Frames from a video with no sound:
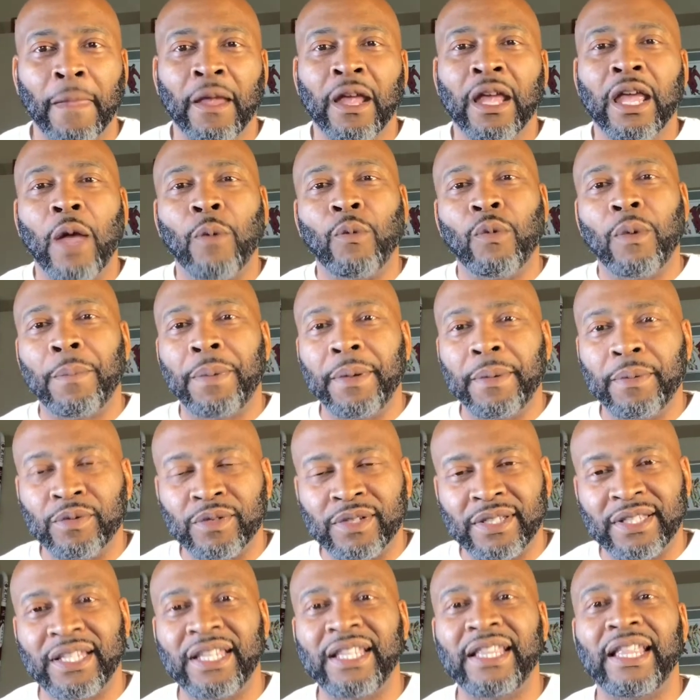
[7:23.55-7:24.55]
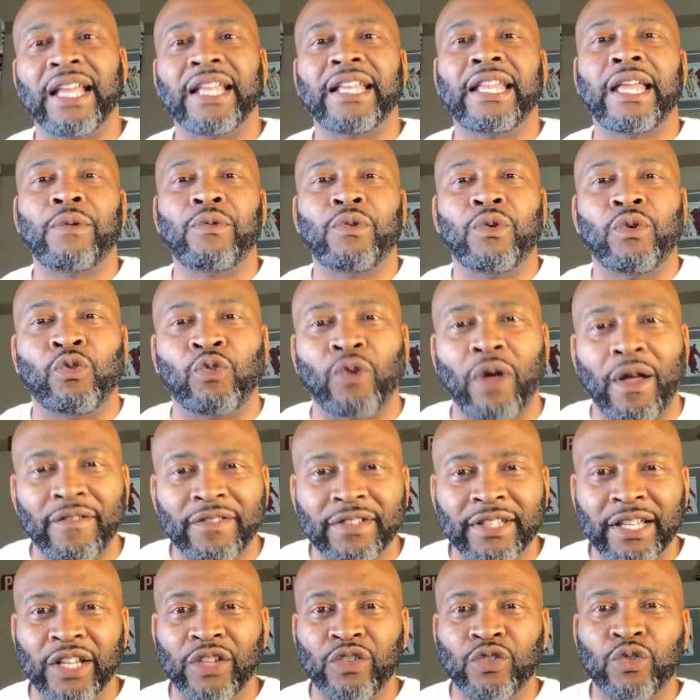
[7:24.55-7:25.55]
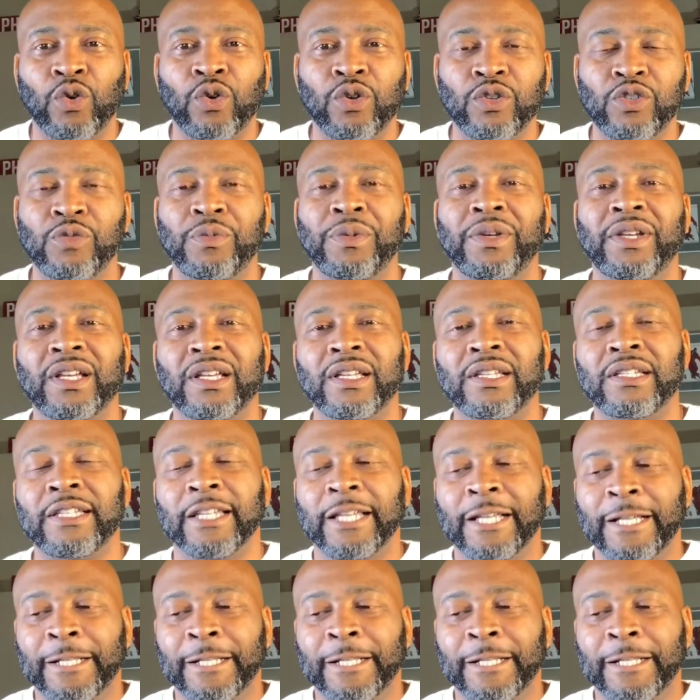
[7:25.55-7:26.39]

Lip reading: And when people see that, they will gravitate towards you because